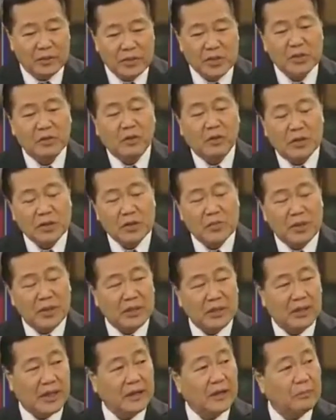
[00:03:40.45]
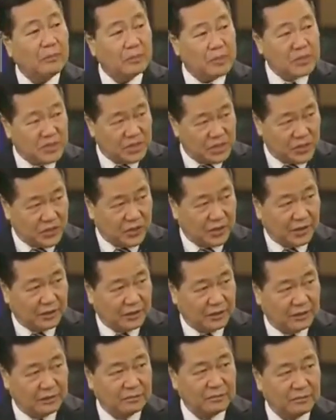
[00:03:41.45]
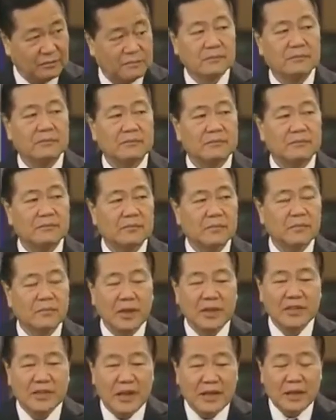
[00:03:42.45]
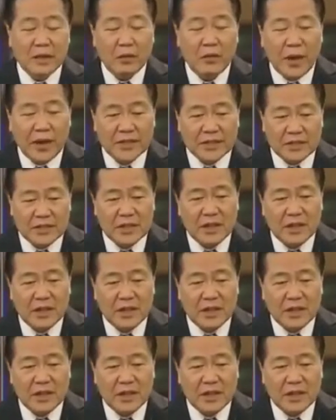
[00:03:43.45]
We should also maintain our position, because otherwise